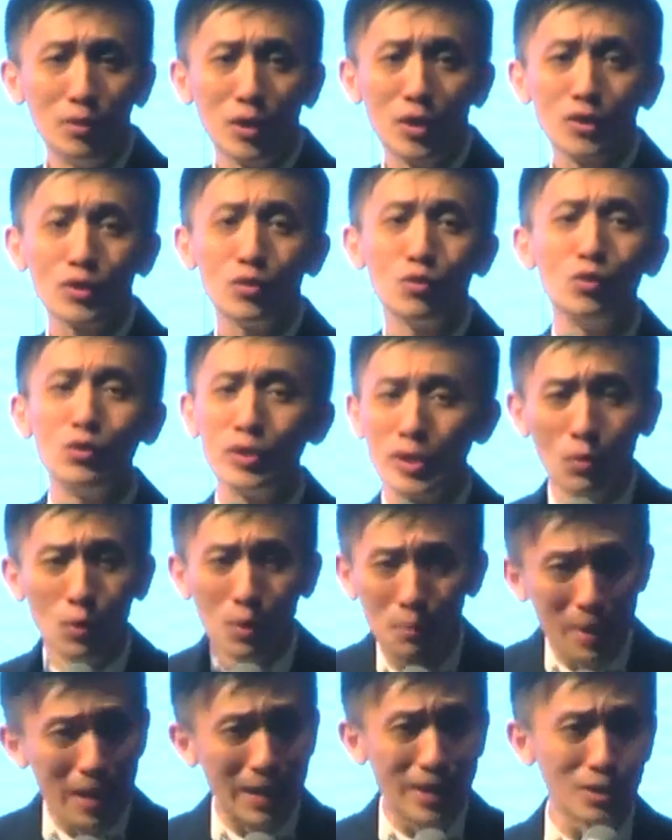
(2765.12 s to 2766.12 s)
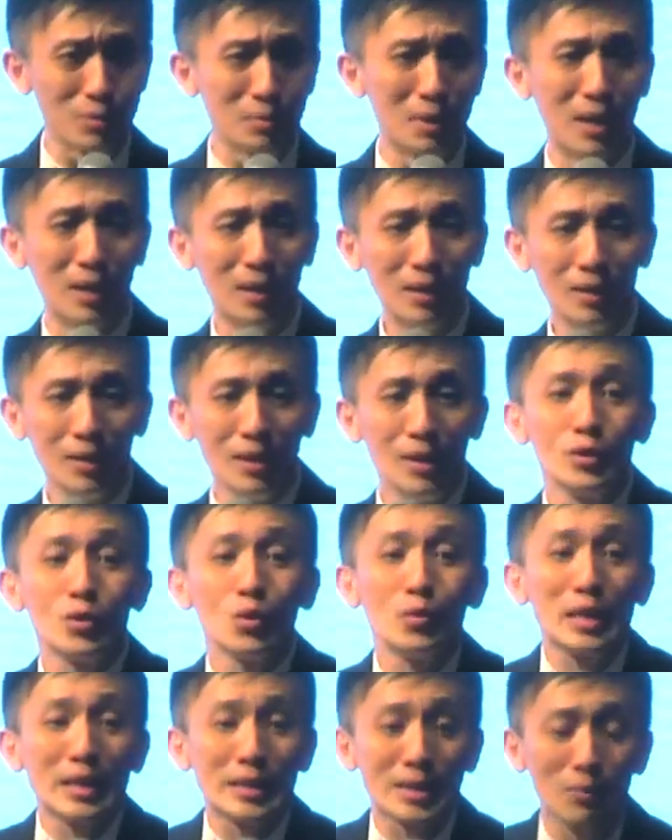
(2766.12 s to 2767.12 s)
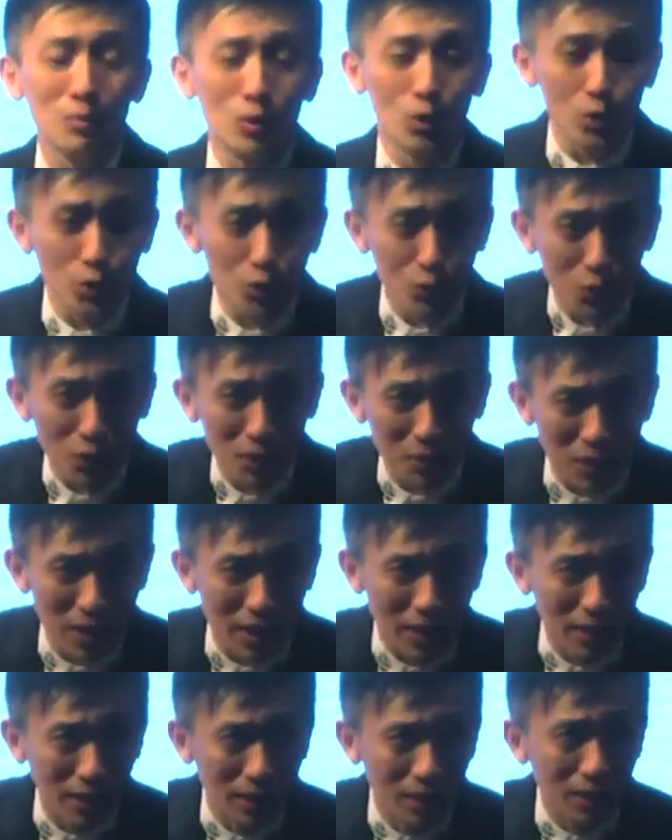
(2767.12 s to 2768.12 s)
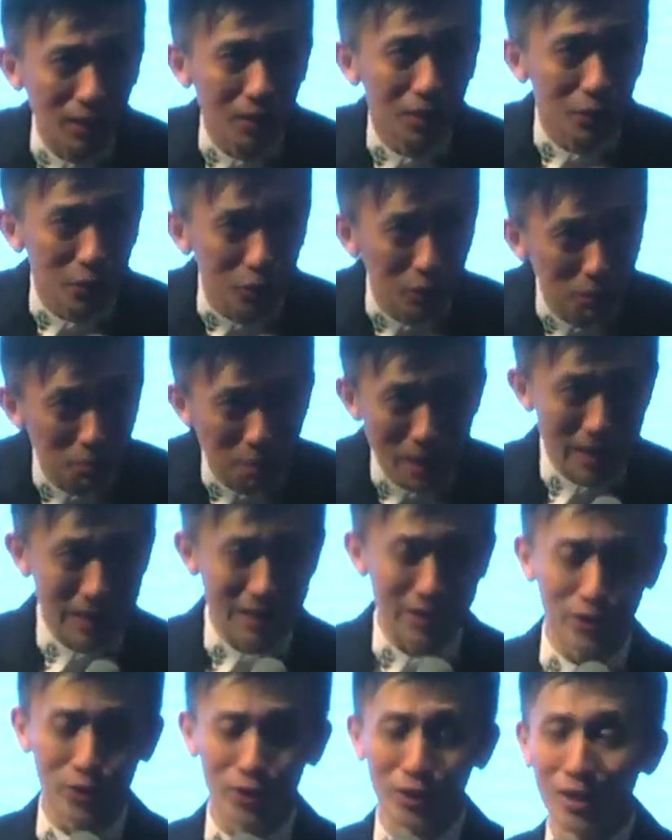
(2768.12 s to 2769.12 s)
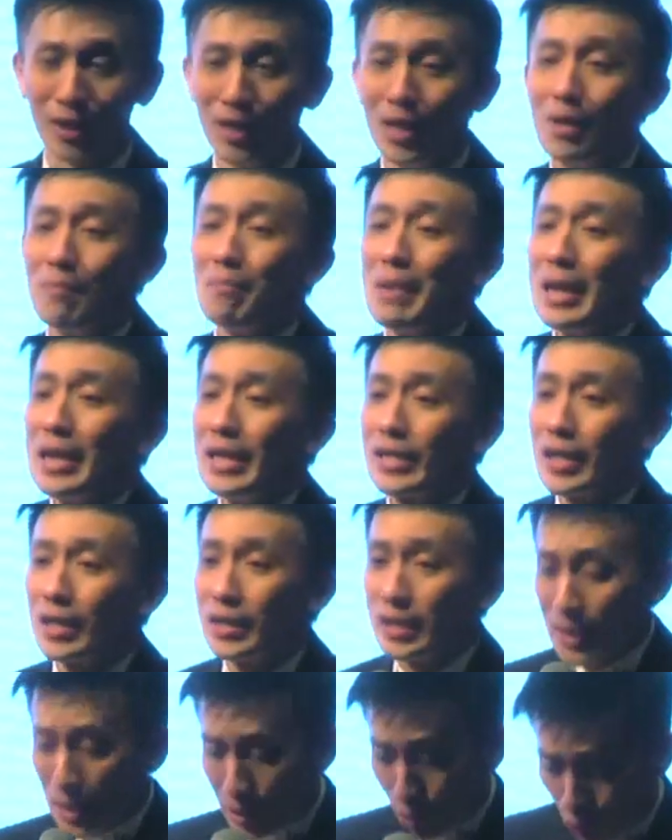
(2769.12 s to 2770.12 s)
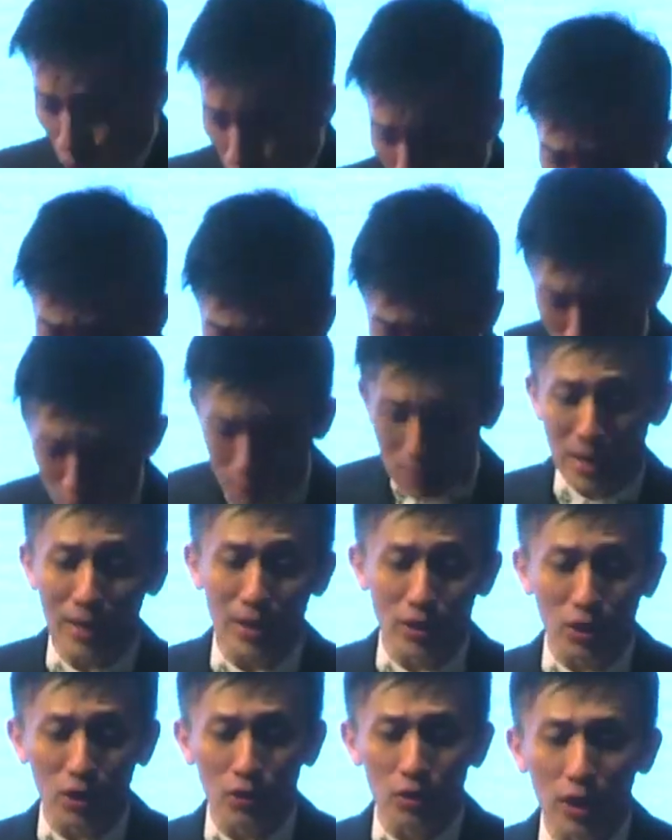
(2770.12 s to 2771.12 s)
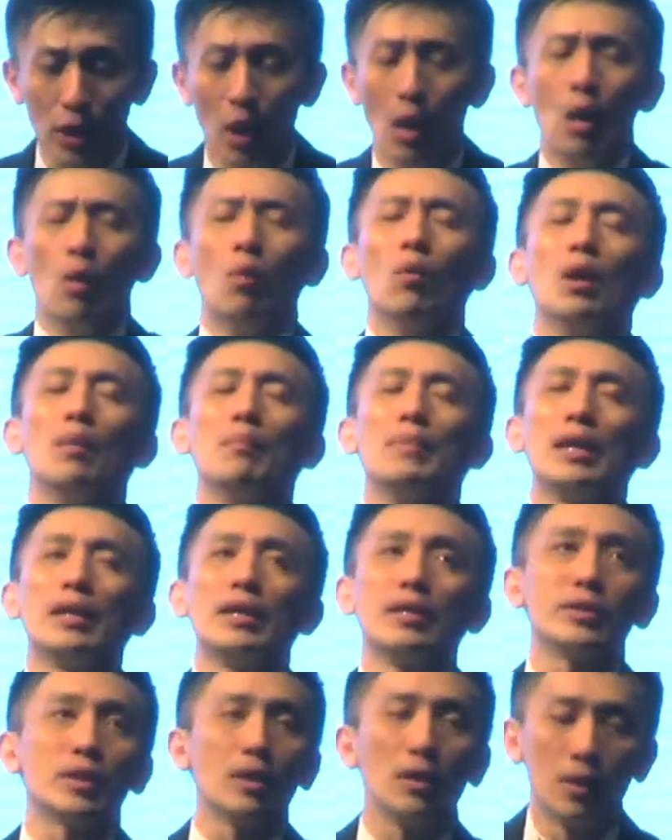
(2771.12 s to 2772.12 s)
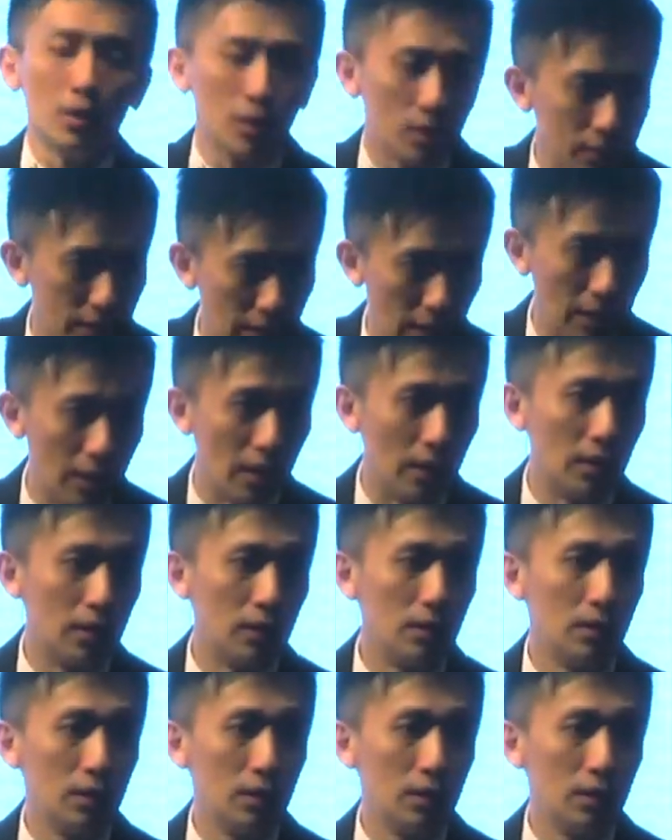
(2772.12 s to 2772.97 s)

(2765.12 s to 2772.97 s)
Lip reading: Because you use the word manage, ma. So next time, don't use the word what? Manage. Manage, you use the word manage, you see. Wow, manage. Ayo, sian.